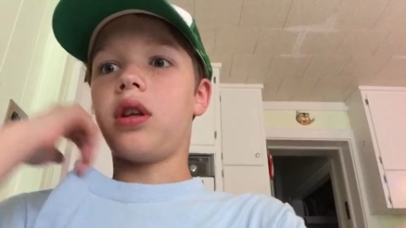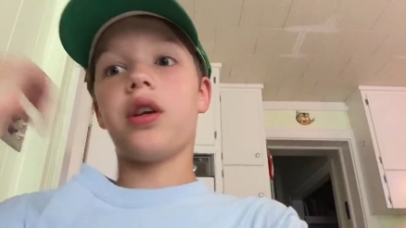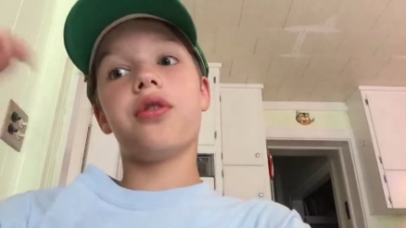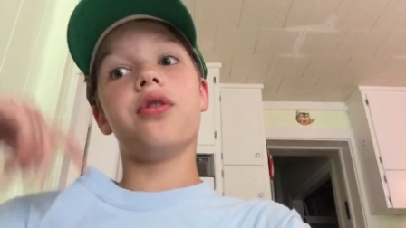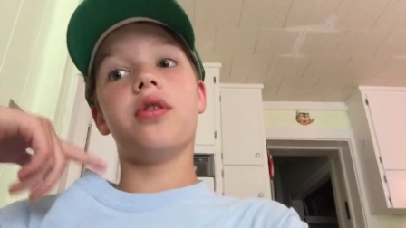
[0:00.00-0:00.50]

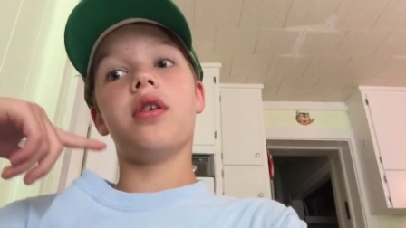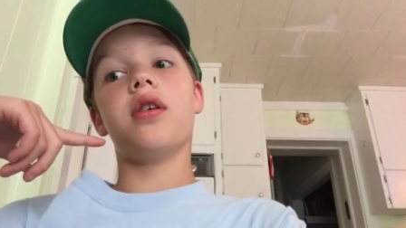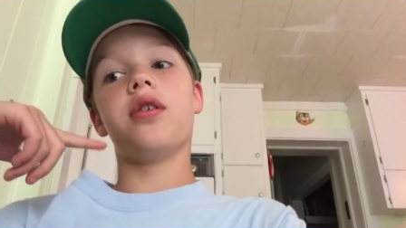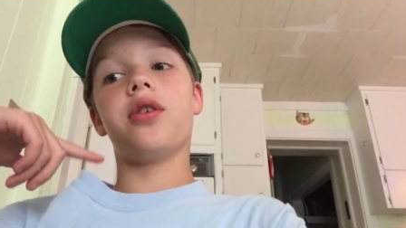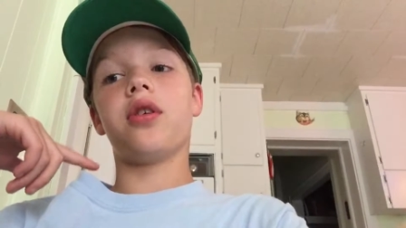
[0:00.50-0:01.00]

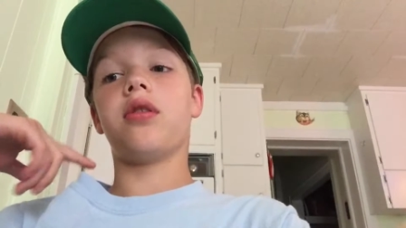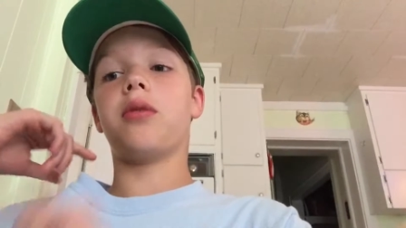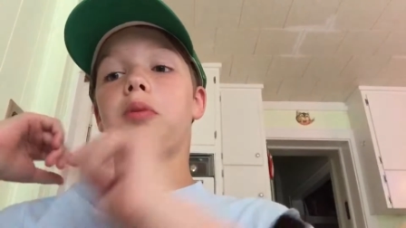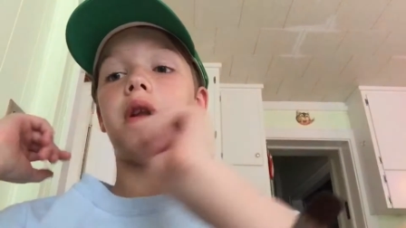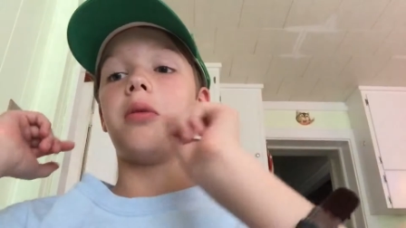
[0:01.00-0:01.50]
Yesterday to
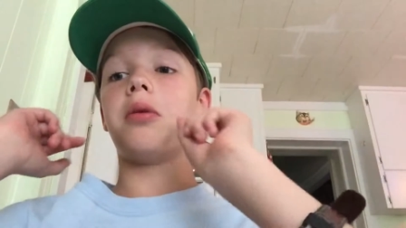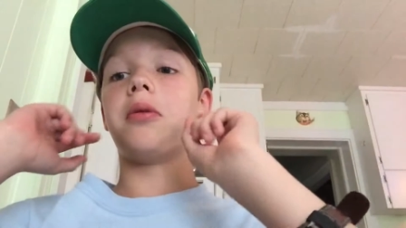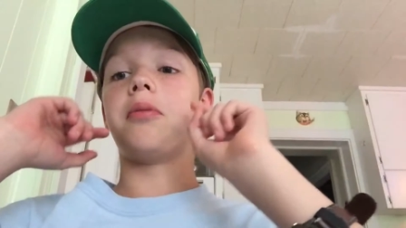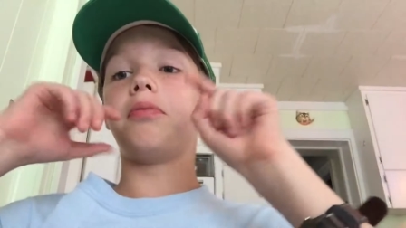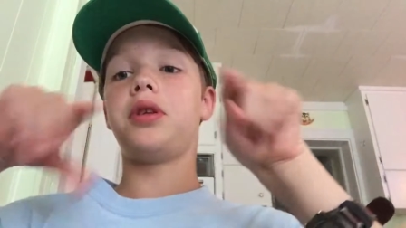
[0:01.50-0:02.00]
go up on
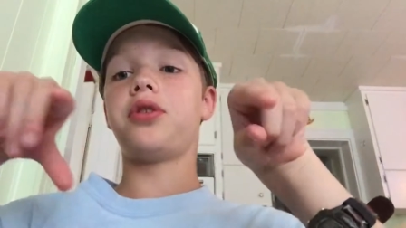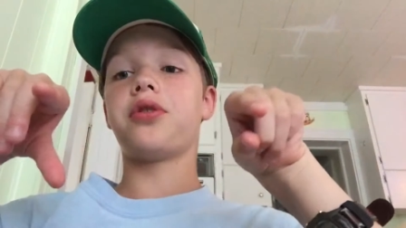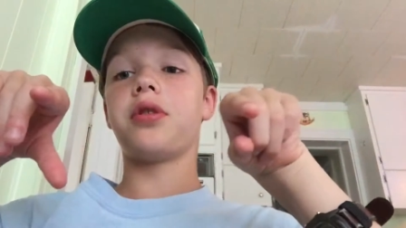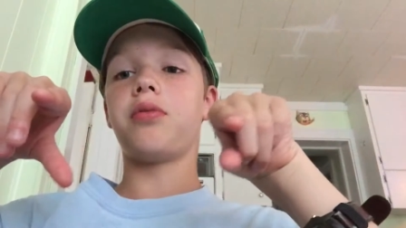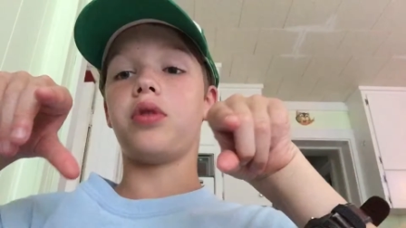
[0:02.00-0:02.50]
my
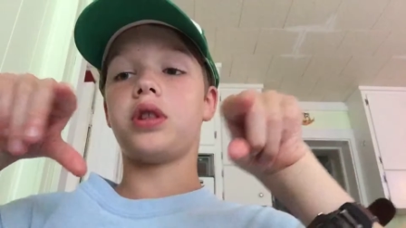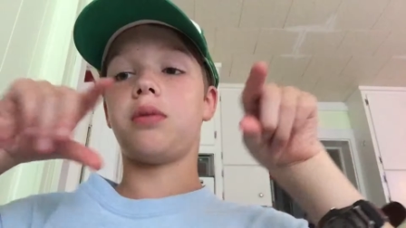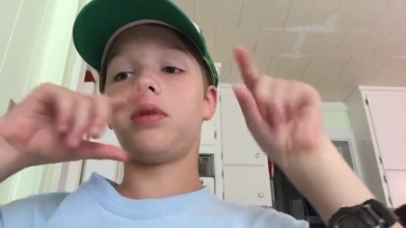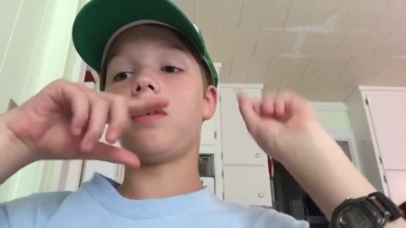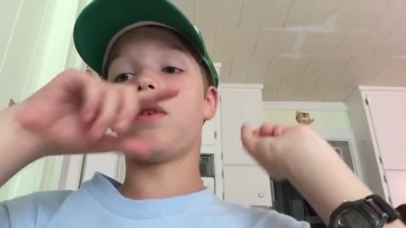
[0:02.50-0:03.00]
beach trip, which
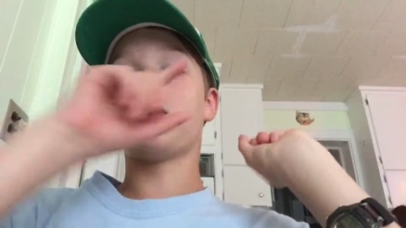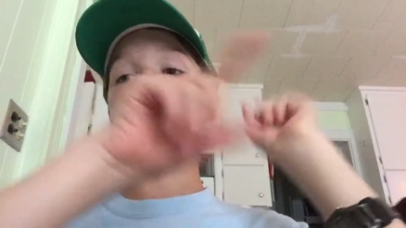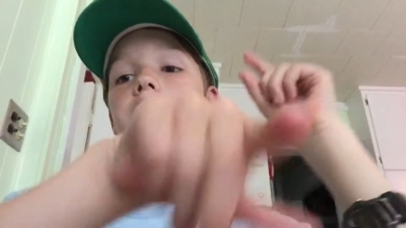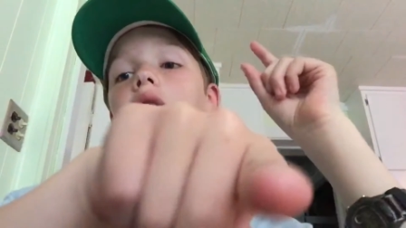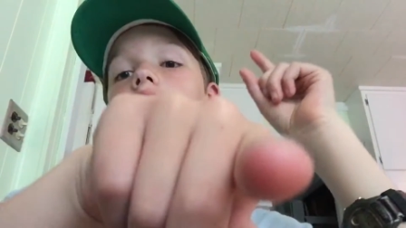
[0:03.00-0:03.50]
I'm leaving
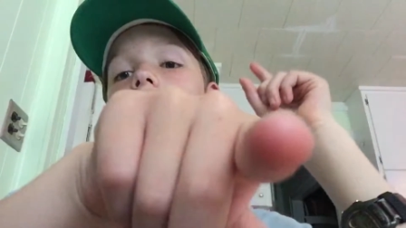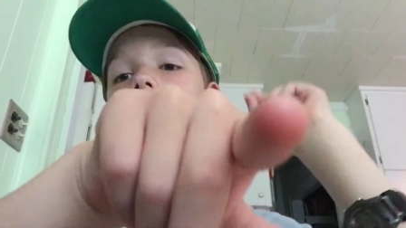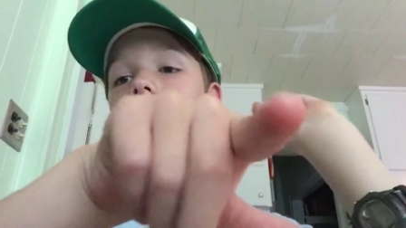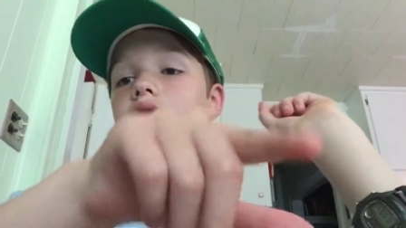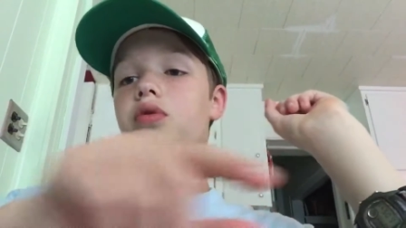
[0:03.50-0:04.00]

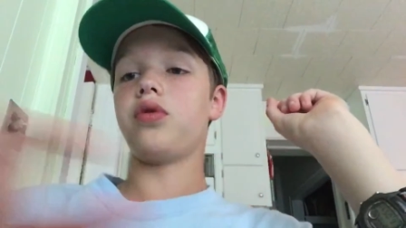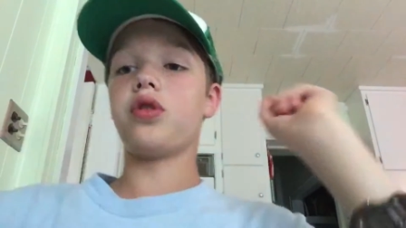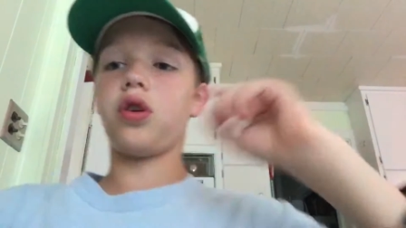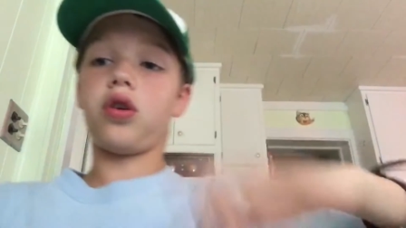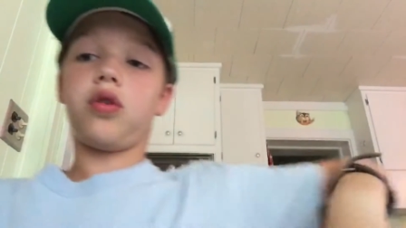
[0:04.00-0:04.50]
tomorrow too.
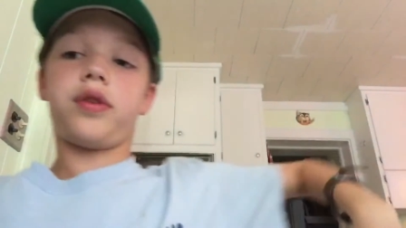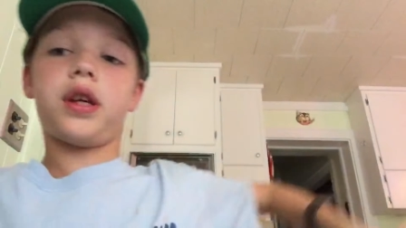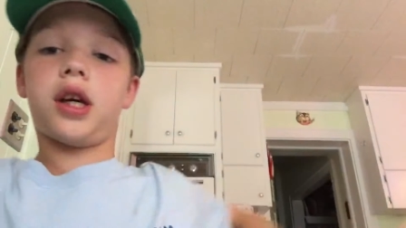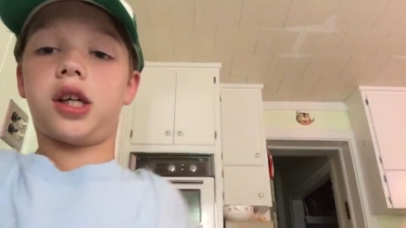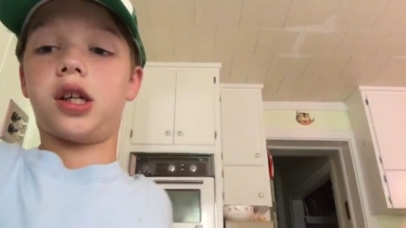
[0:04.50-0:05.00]
So yeah,